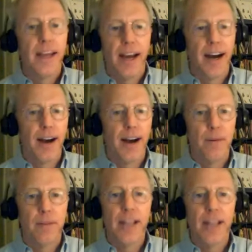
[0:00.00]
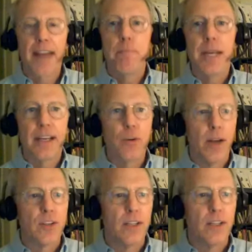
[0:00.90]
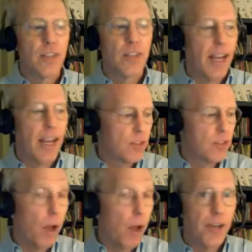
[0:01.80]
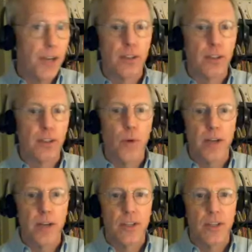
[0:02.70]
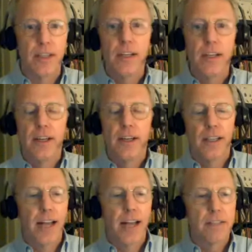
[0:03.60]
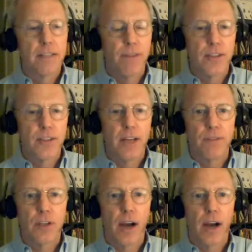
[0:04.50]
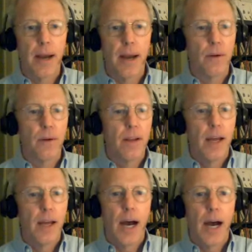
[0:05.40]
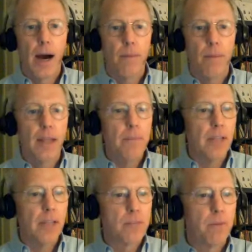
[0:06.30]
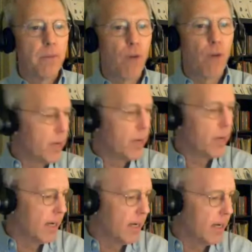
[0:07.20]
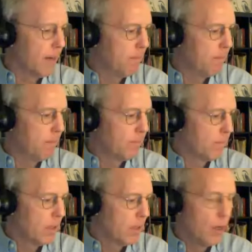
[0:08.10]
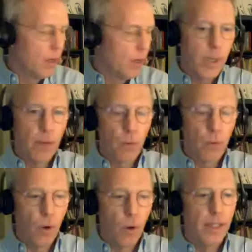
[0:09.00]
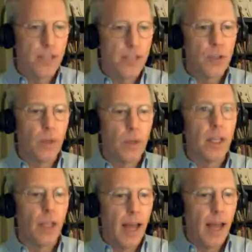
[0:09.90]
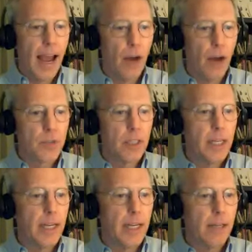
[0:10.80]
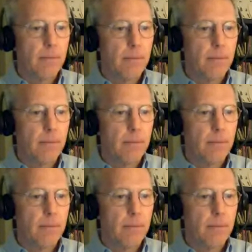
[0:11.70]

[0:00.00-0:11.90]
A lot of big questions and small technical questions, and lots of fun stuff to talk about. Let's before we get rolling, let's do a little house cleaning.